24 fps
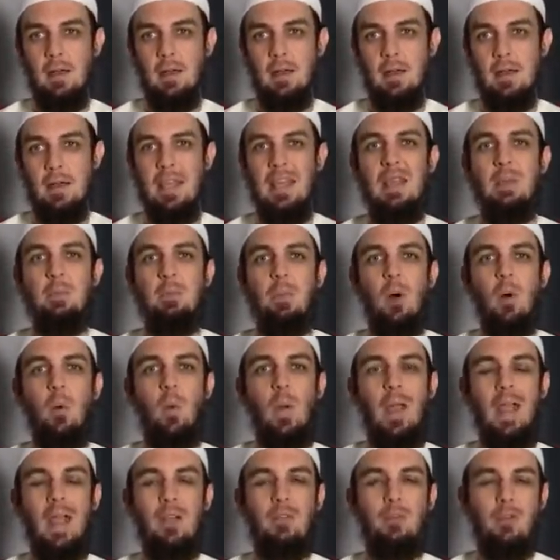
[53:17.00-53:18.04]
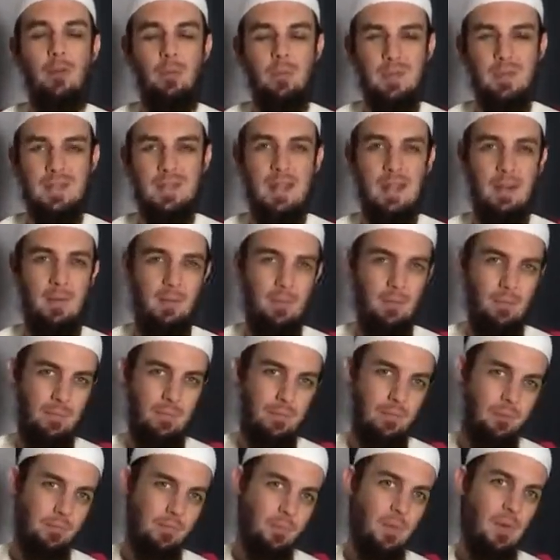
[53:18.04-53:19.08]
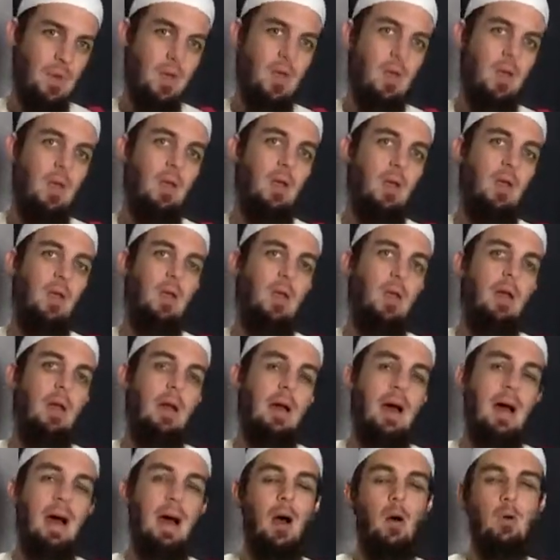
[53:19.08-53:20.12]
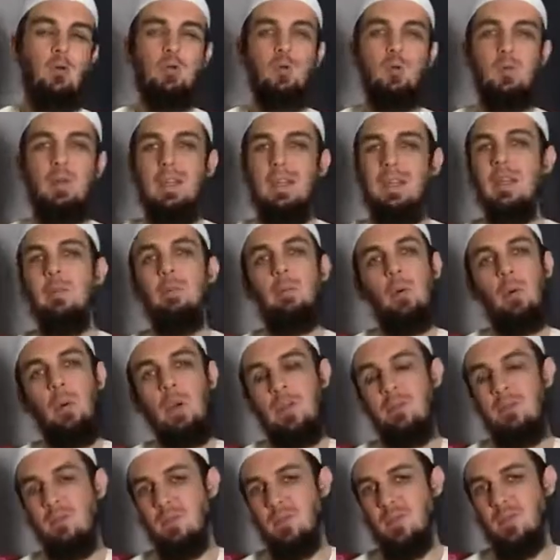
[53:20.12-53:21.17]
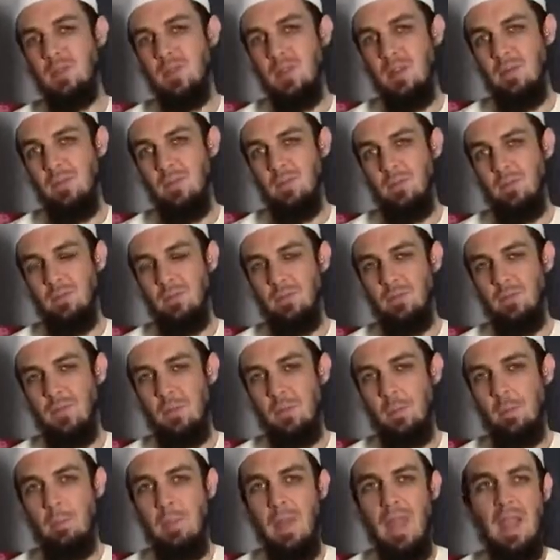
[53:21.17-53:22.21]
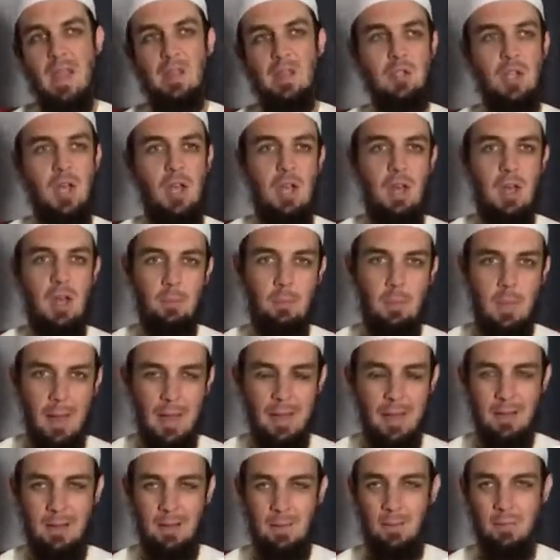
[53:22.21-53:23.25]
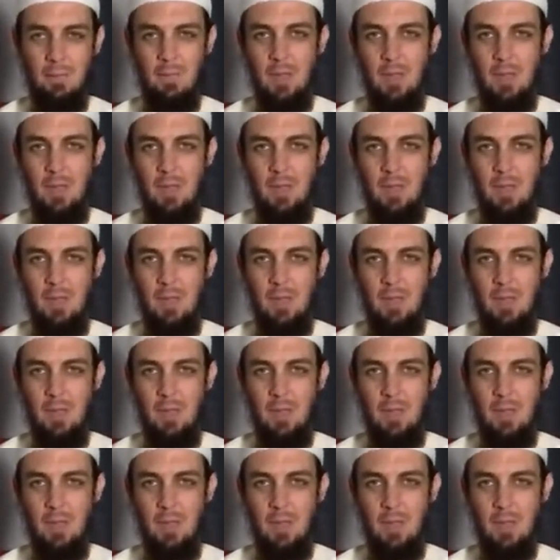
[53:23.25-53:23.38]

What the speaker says: keep away from sin? How do we keep away from sin, major and minor?